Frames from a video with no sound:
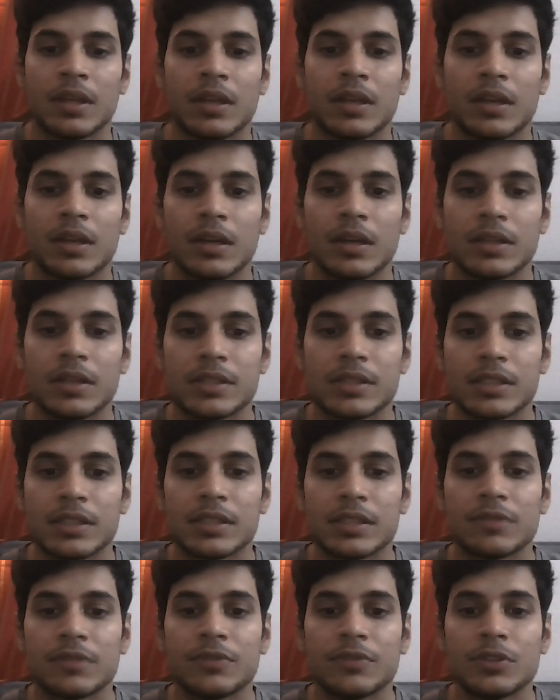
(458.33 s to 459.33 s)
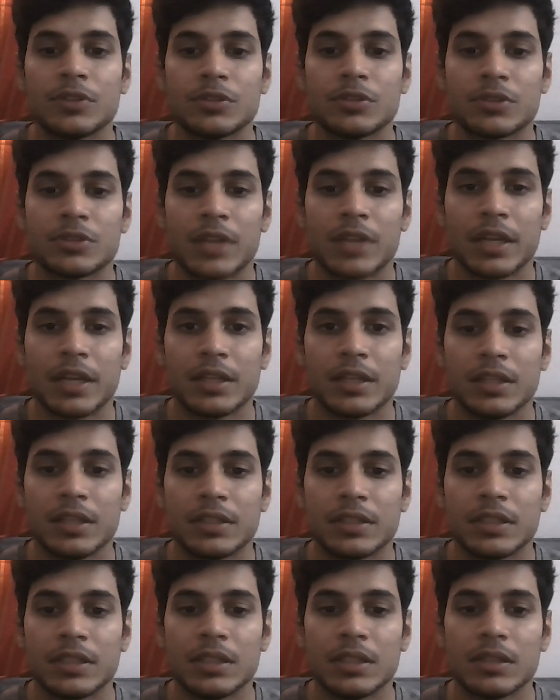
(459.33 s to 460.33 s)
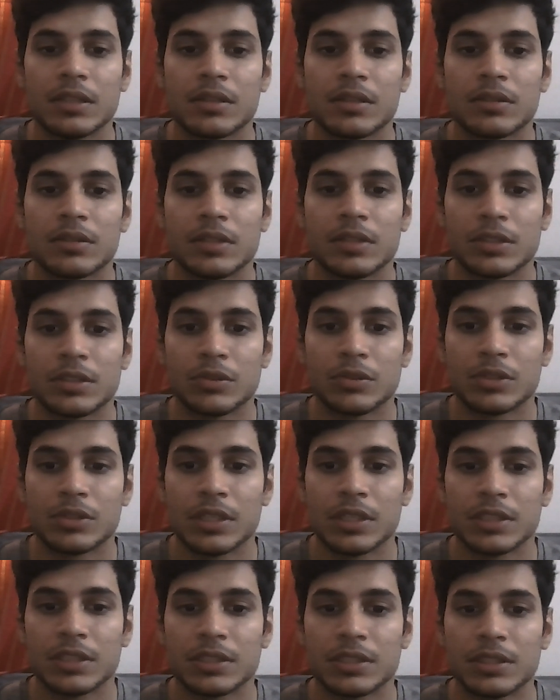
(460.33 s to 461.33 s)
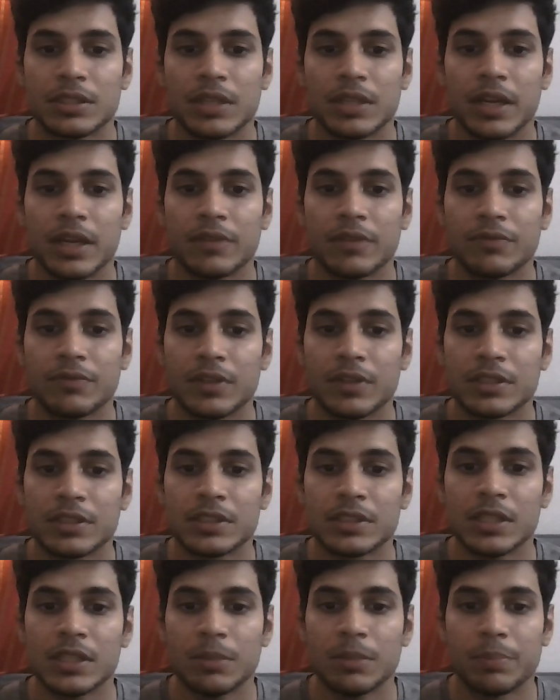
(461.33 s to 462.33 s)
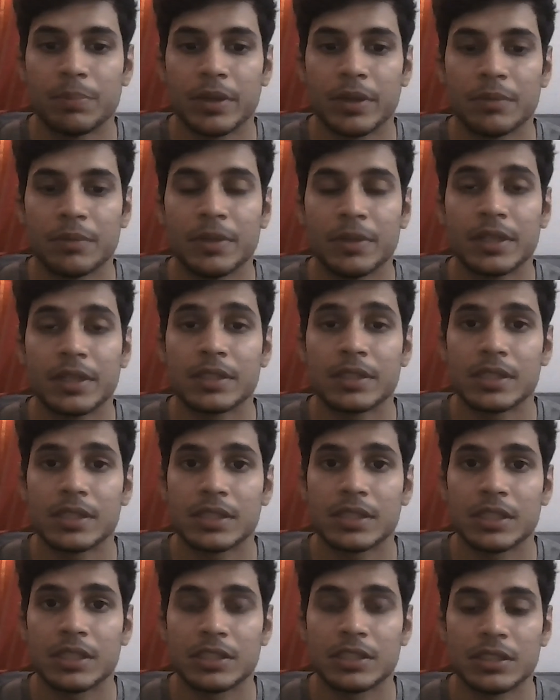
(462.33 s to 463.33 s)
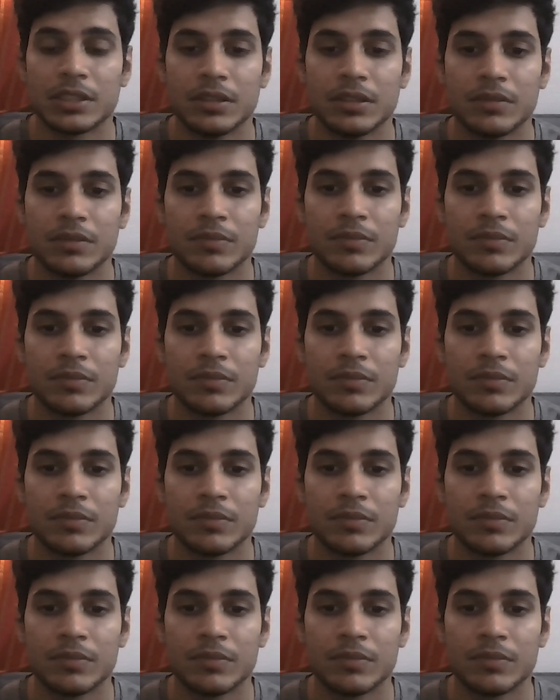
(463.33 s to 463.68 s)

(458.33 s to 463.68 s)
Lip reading: Assessing for suicidality, dissociation, and functional impairment is essential.